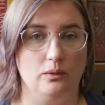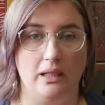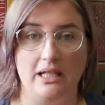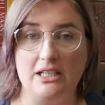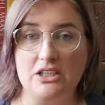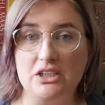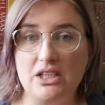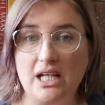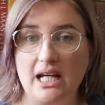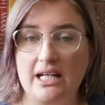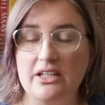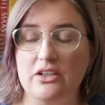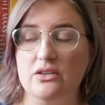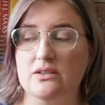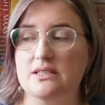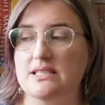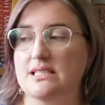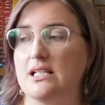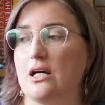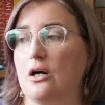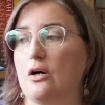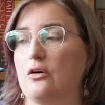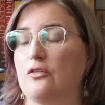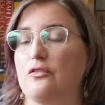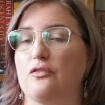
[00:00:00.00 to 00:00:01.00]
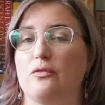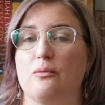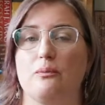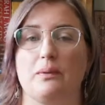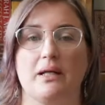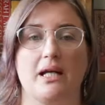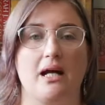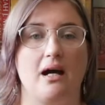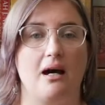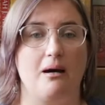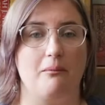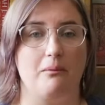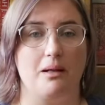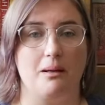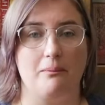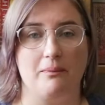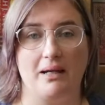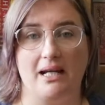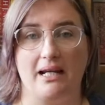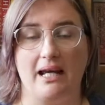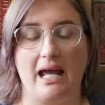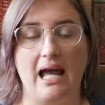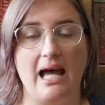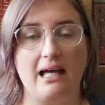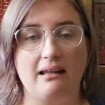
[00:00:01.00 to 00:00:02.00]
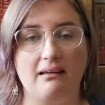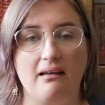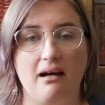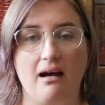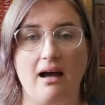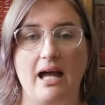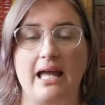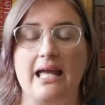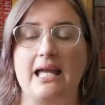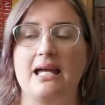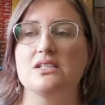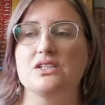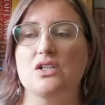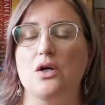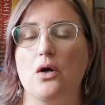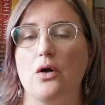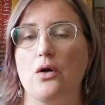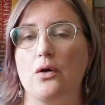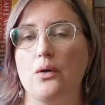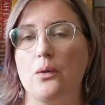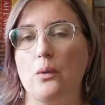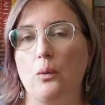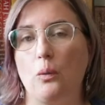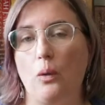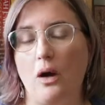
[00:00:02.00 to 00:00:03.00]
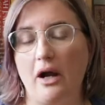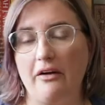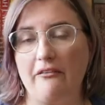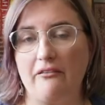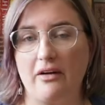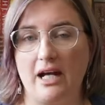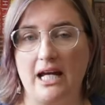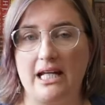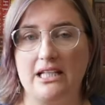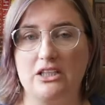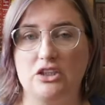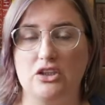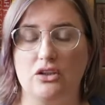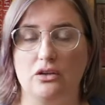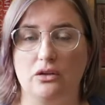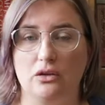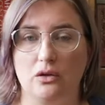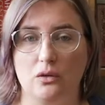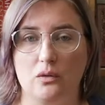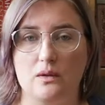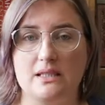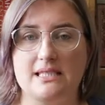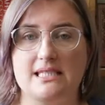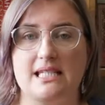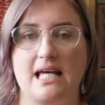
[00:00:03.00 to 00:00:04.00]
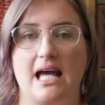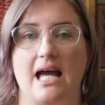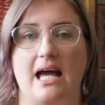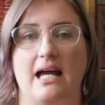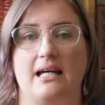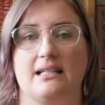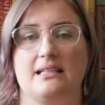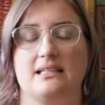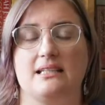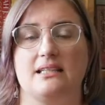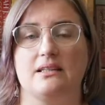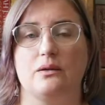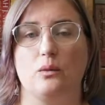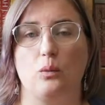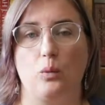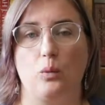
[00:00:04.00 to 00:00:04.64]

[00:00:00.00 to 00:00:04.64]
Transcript: educate yourself, become a better ally. So White Rage looks at the